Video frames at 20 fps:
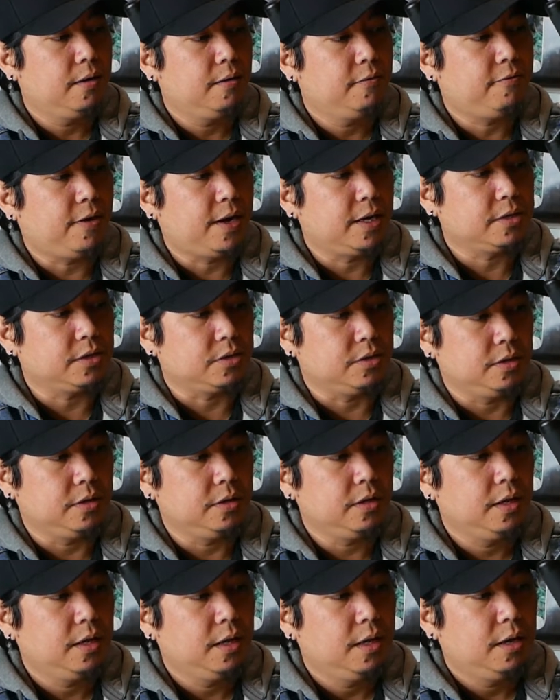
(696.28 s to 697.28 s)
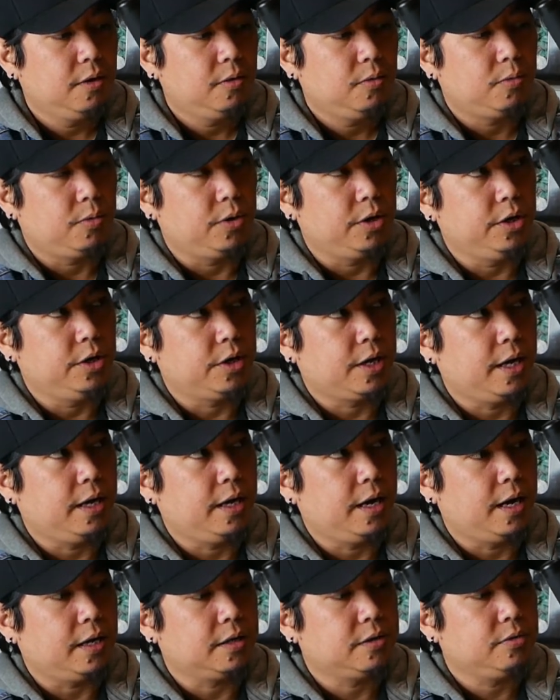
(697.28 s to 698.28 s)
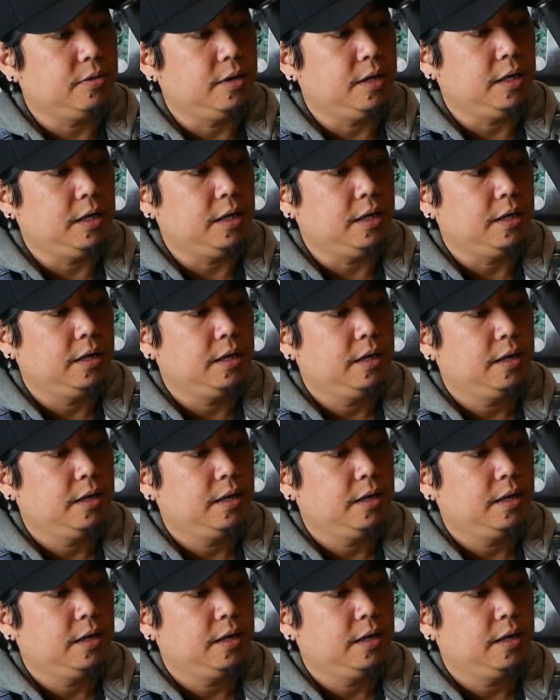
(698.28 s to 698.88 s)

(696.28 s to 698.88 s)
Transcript: function where you can actually